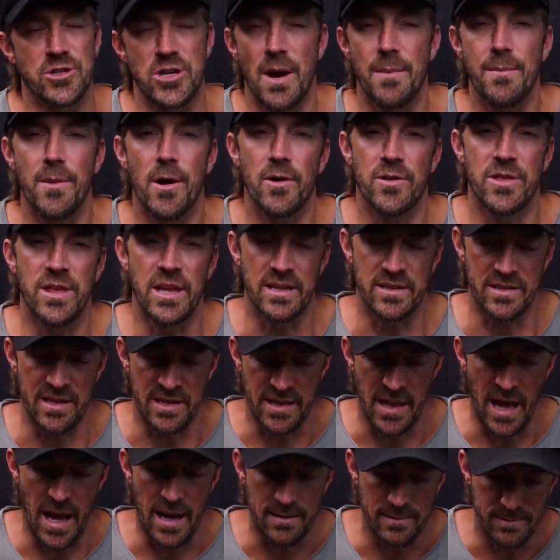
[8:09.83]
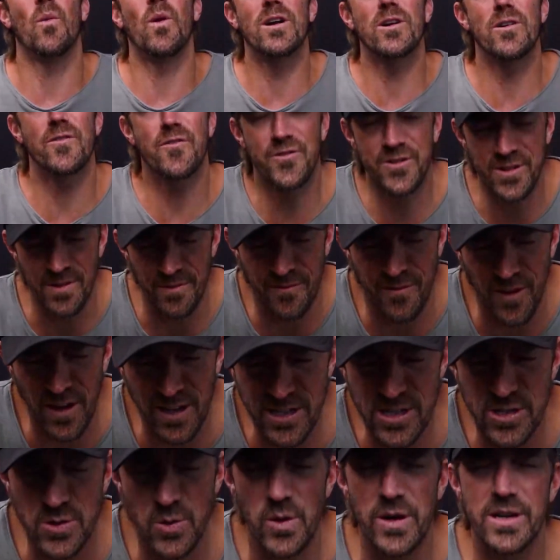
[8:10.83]
jumbo, things like that. What are some
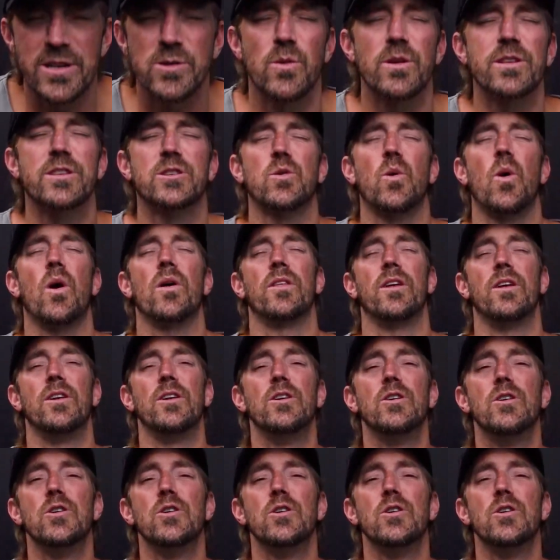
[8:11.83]
fun stories? What's going on in the